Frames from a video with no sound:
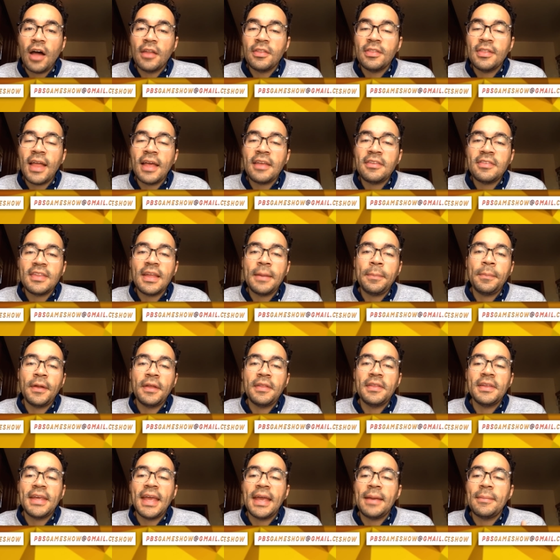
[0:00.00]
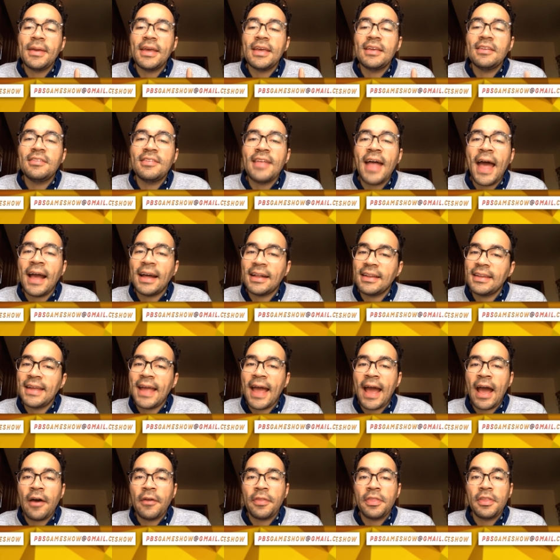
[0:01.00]
unless they play the game
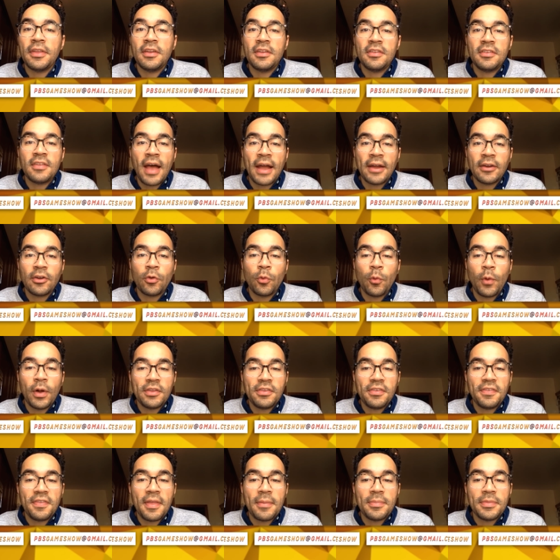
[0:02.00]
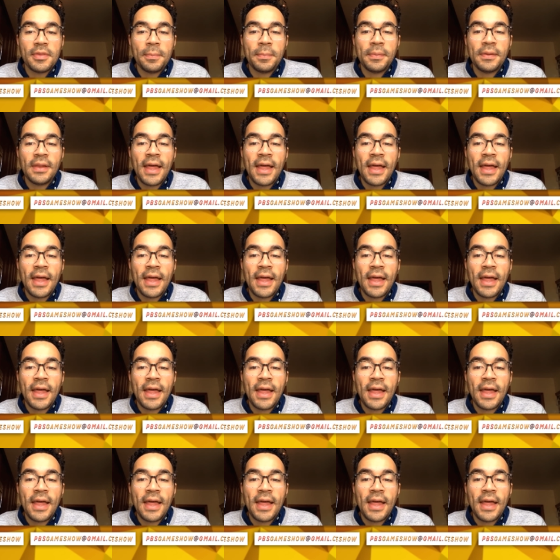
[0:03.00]
exactly how the designer wants them to